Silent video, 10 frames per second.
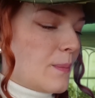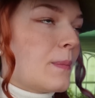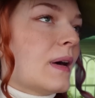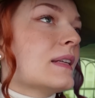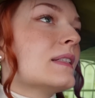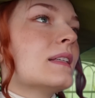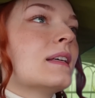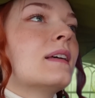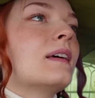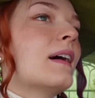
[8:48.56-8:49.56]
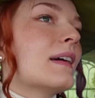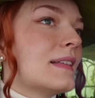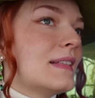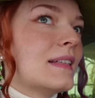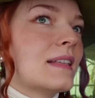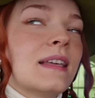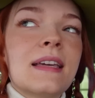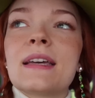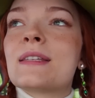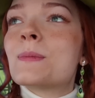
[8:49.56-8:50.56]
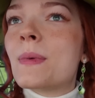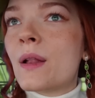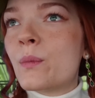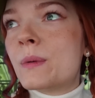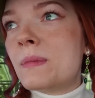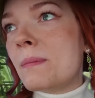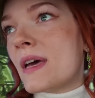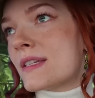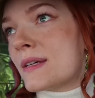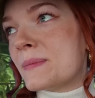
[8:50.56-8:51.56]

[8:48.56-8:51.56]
But ideally, a spell would be better.